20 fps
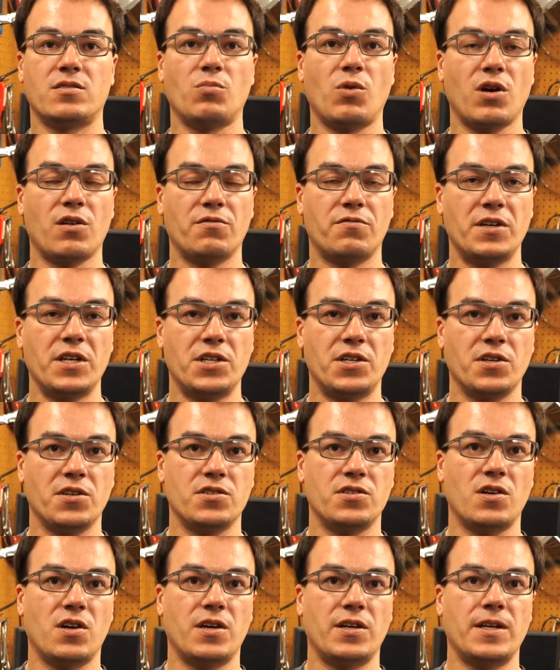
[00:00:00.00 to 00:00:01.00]
smart
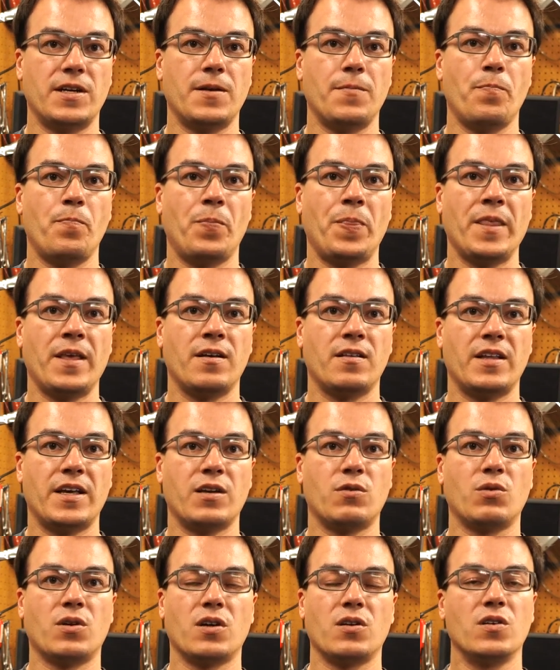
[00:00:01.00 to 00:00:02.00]
features on it,
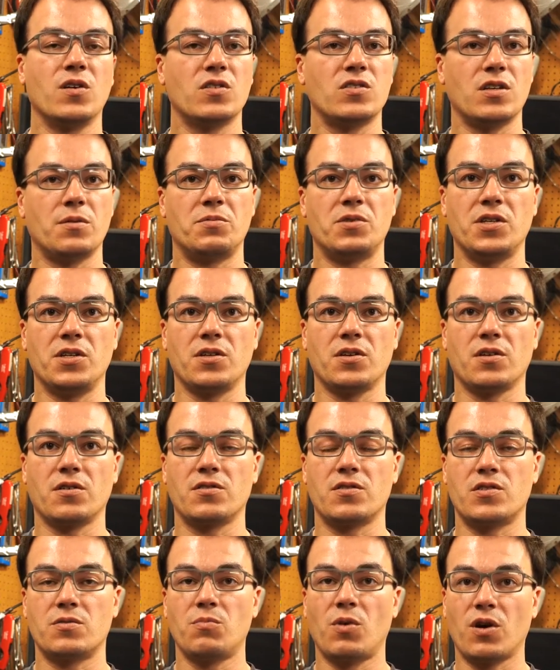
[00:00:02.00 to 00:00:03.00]
like where it hooks up to your
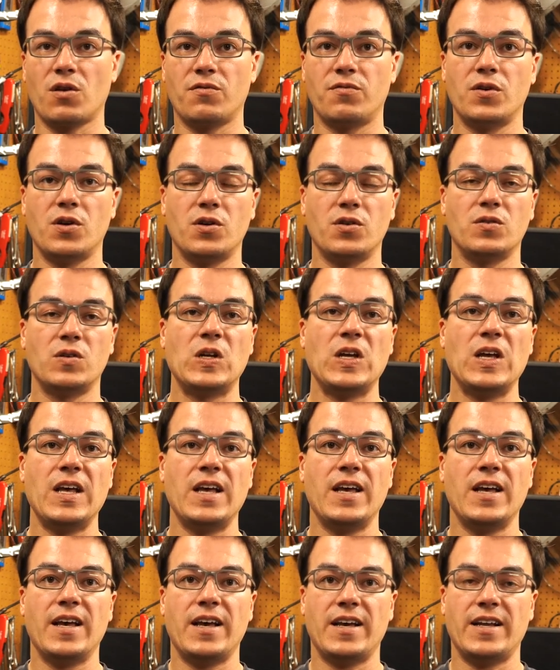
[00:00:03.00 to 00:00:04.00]
smartphone
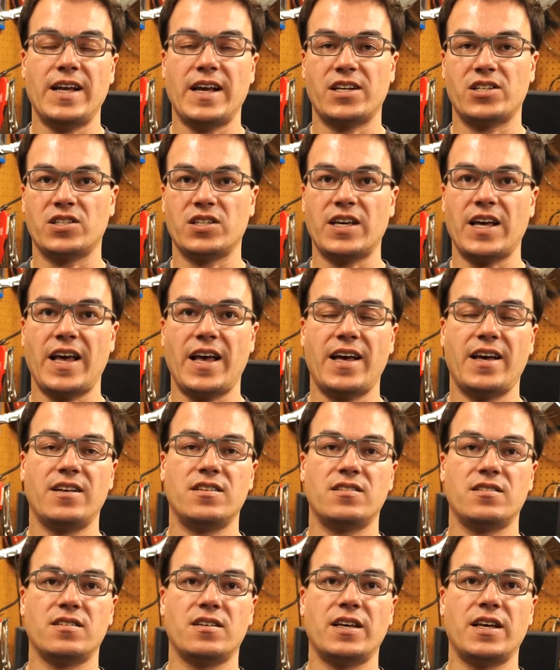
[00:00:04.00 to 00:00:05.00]
and actually
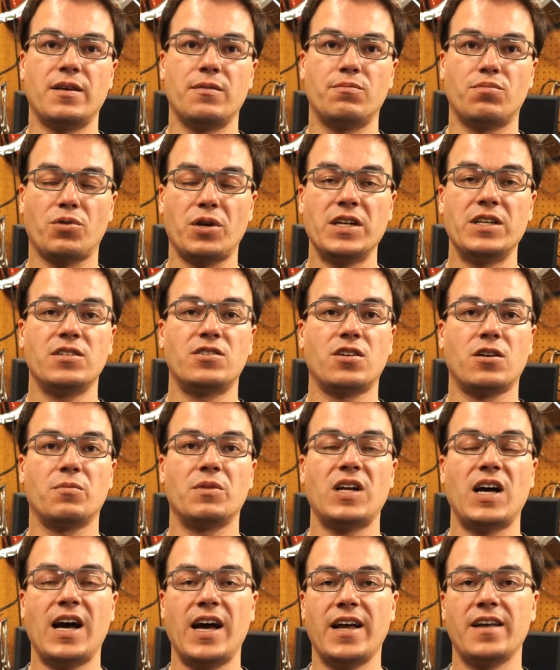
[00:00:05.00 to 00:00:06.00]
has a
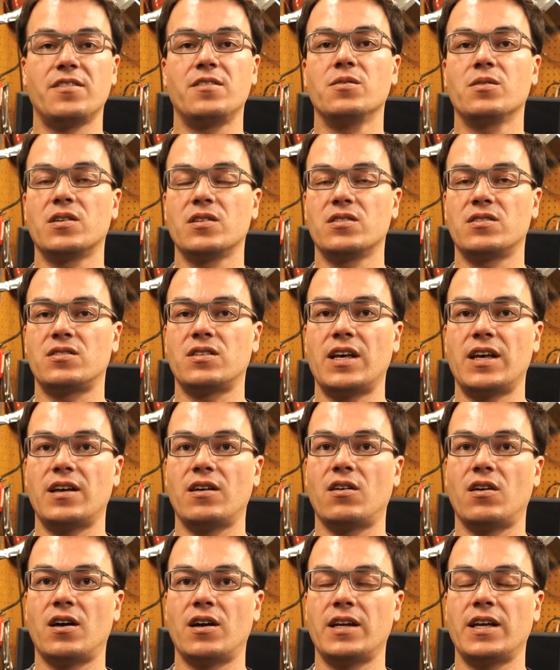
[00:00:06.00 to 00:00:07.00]
predetermined height you can
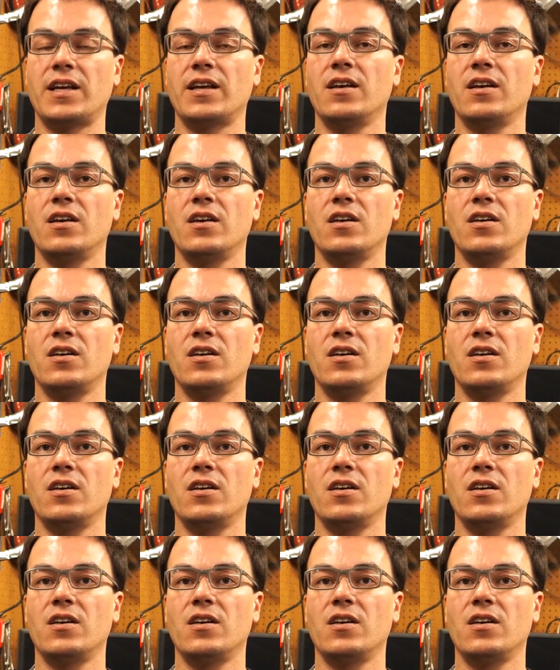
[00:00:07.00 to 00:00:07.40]
set on it,